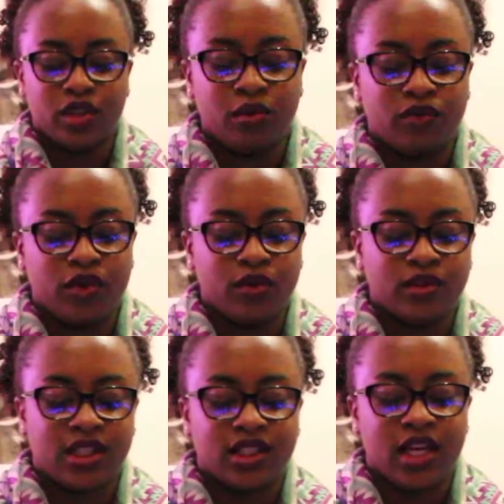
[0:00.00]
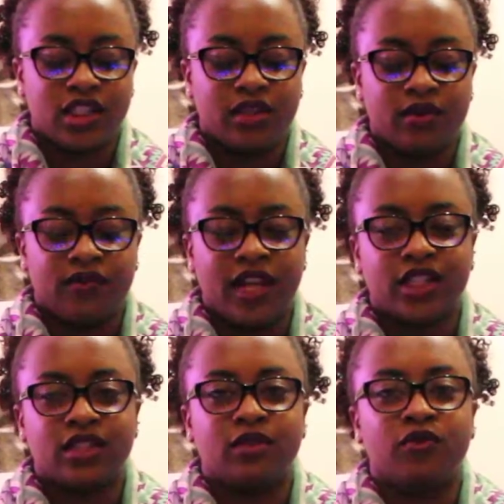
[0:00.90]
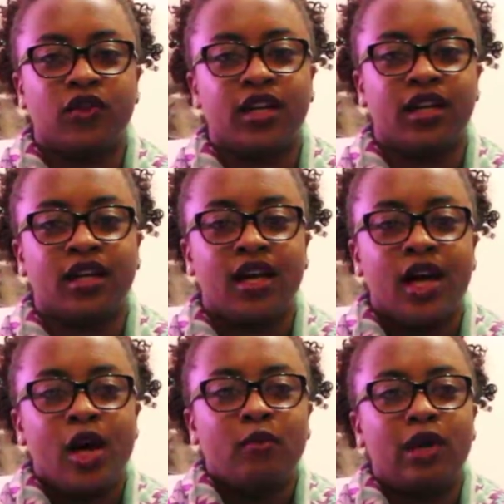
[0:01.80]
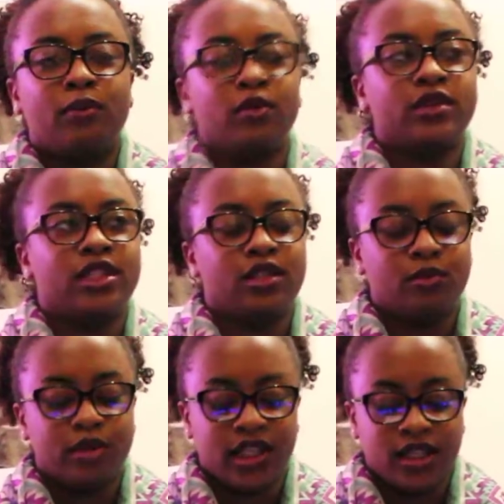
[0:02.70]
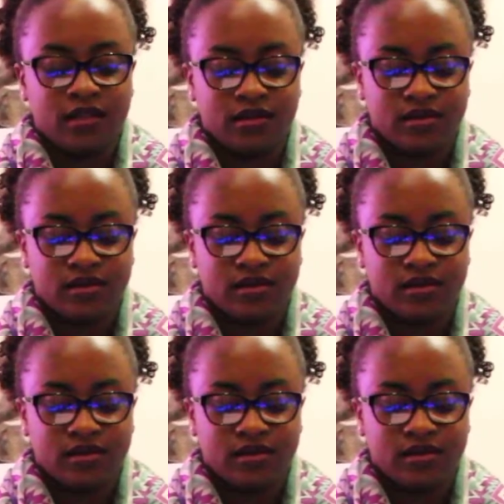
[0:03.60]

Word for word: refuse to touch your reflection in fear people will see you bleed.